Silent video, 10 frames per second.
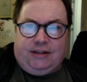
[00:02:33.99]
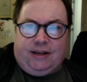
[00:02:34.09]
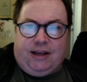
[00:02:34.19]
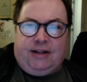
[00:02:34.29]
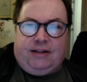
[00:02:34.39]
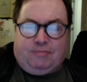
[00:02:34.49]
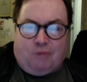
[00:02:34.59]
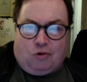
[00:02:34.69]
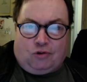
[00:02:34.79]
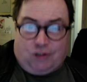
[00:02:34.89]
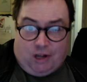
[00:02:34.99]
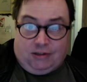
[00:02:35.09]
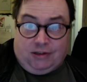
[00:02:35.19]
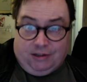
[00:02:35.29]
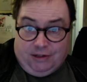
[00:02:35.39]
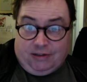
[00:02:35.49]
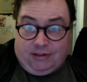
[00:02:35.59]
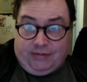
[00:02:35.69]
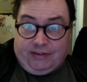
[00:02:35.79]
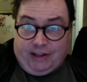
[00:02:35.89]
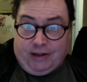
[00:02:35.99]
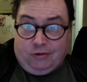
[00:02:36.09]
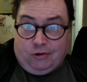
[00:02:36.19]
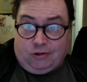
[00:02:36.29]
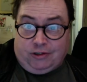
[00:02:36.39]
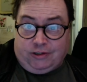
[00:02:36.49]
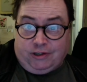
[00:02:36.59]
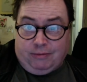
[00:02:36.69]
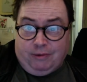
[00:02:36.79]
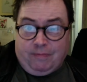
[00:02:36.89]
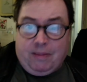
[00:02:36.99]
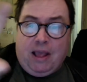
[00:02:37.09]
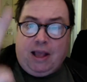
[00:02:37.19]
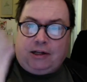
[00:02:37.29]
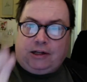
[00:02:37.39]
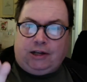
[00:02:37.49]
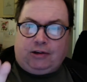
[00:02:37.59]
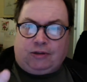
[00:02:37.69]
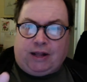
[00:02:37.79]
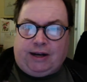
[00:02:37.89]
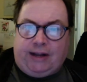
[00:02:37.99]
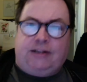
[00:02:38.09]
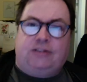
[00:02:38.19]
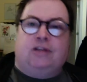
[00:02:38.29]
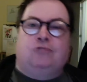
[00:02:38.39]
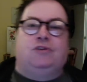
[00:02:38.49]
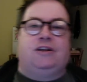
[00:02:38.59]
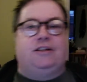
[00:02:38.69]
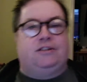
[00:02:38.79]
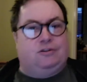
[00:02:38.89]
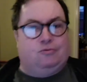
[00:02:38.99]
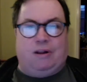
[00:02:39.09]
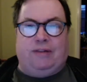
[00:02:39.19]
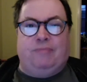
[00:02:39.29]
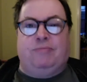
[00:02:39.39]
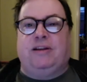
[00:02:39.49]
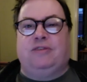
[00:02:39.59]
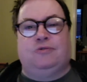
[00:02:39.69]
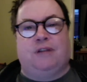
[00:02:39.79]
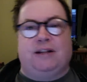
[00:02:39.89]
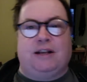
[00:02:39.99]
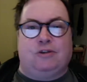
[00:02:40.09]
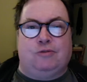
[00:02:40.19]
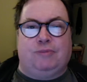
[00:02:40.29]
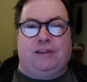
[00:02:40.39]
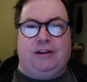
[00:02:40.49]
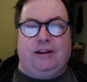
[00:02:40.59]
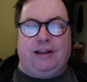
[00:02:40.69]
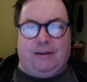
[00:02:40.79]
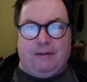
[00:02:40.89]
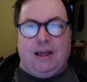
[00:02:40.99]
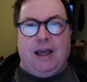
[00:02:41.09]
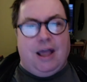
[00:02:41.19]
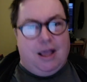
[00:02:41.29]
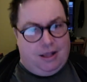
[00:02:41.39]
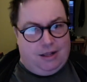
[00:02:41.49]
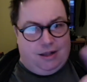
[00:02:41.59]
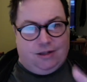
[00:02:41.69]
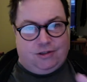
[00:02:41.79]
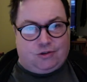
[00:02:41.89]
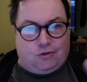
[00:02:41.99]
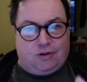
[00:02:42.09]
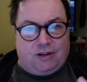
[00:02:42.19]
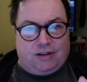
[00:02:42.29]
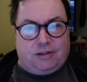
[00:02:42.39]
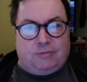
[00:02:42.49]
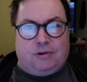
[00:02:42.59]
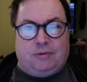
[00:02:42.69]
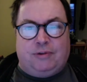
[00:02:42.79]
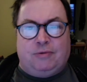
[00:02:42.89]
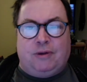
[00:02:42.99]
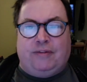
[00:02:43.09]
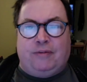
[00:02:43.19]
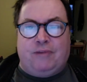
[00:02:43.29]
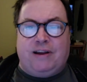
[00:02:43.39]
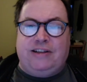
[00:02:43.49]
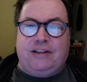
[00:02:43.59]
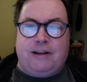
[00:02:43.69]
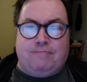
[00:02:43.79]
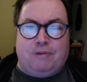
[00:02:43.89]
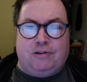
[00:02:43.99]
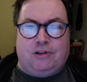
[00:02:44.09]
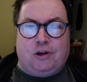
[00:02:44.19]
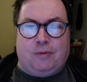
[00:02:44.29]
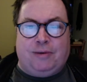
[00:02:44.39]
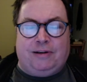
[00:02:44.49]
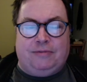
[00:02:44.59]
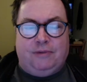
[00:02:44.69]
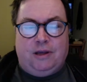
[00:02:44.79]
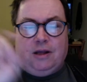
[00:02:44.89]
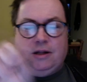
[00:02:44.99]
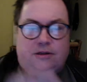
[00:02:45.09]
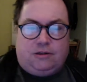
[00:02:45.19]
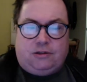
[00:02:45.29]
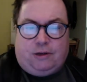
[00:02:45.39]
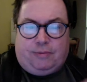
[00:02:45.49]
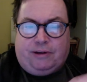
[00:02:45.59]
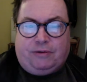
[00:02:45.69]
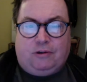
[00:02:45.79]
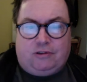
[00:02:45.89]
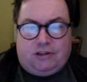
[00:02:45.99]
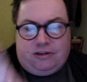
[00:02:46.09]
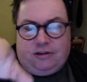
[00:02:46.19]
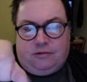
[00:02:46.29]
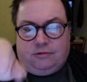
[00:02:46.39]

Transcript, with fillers: in the box under the video on YouTube. Click on that link, that'll take you to the relevant page on Nik Nak's Old Peculiar. Scroll down to the bottom of the relevant page, hit post a comment, type in your answers,